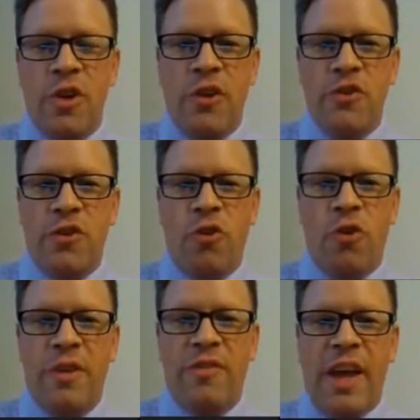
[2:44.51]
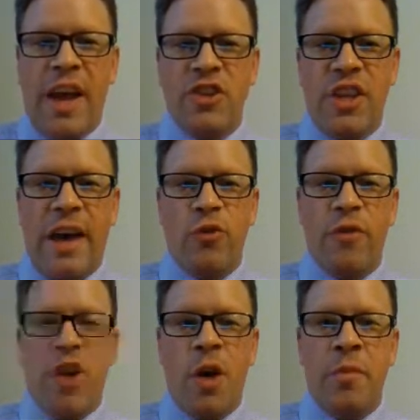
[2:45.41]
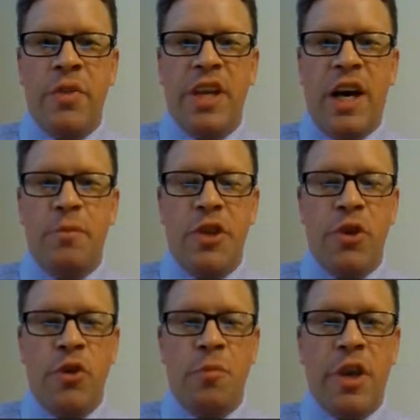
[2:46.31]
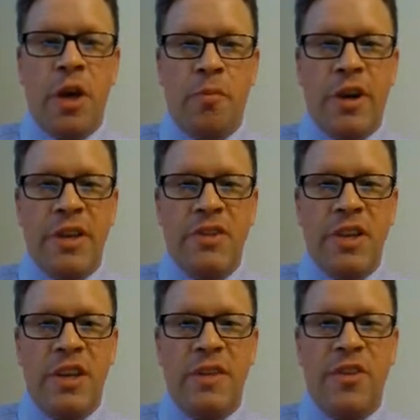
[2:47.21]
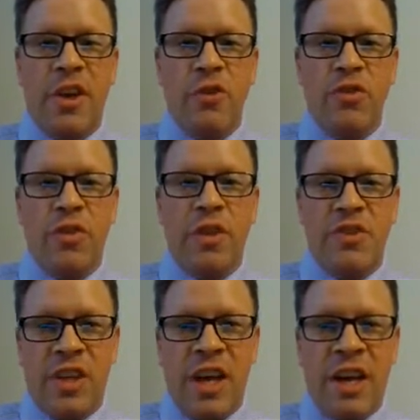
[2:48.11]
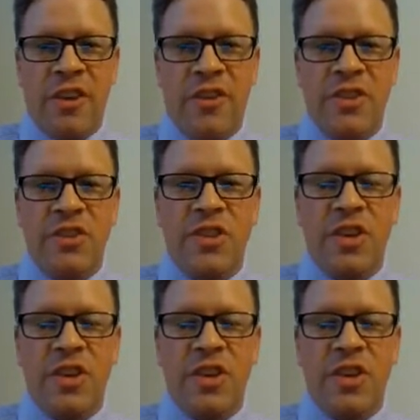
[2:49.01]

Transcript: So you don't even actually have to have come in the top 2 to become president if it goes to this Congress.